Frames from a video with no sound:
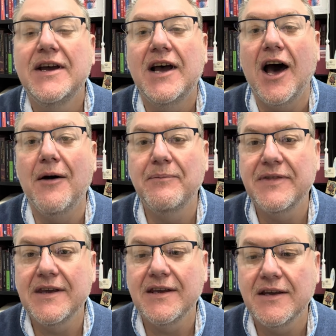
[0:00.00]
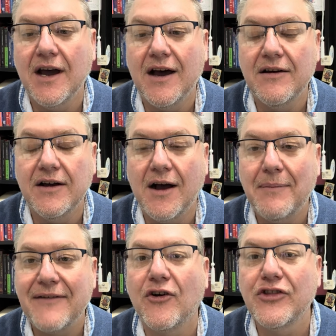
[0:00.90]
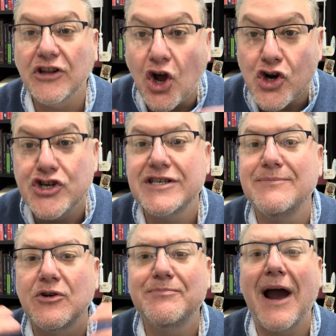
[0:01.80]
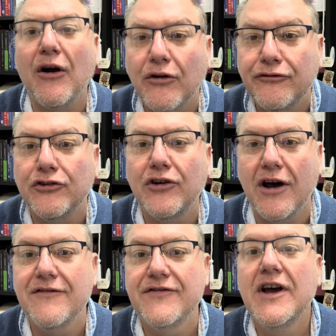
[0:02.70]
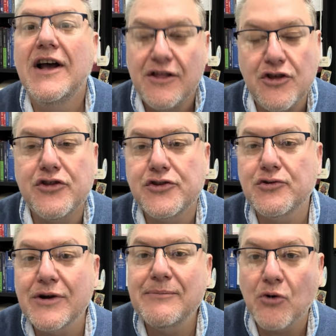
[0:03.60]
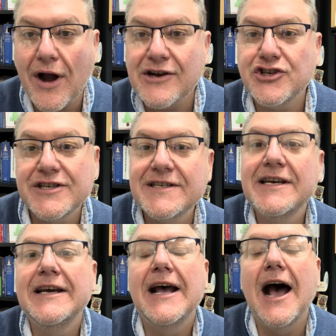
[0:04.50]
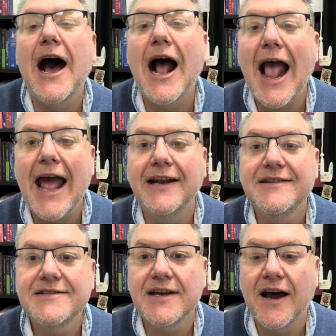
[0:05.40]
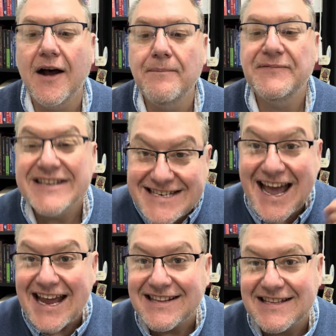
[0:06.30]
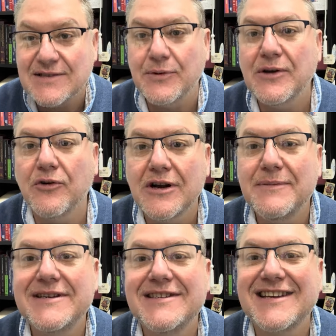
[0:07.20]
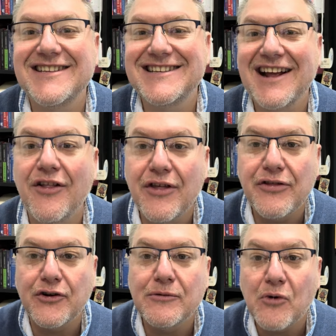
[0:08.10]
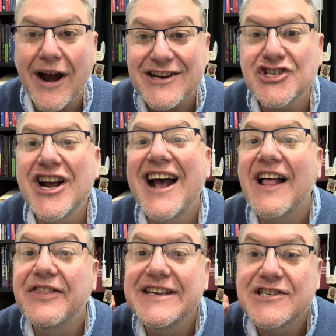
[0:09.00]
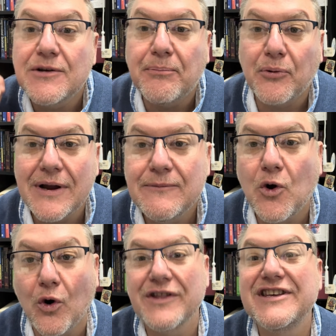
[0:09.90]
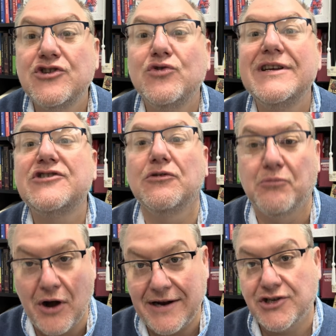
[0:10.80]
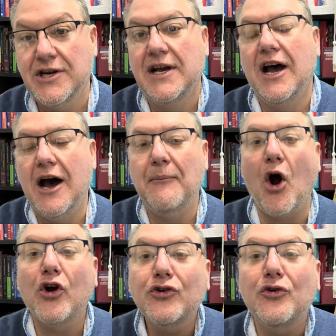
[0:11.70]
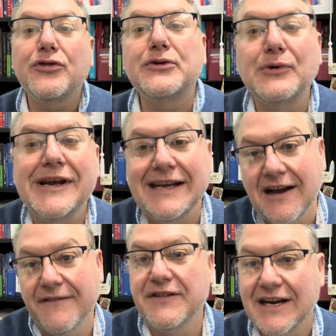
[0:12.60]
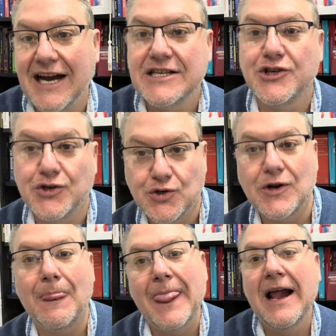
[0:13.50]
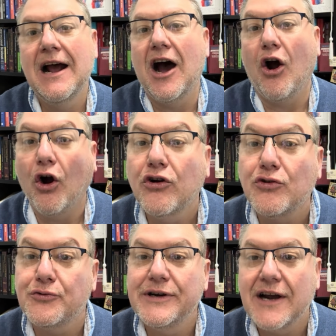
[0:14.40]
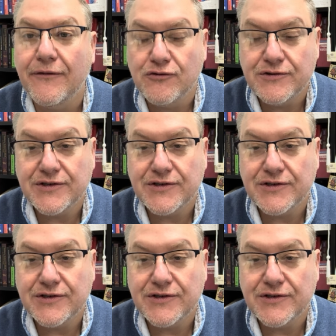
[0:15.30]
by far the largest and most powerful of the 3 branches. This week, we're going to be discussing the 3rd branch, the Supreme Court, the judicial branch. Article 3 of the Constitution. Article 3 covers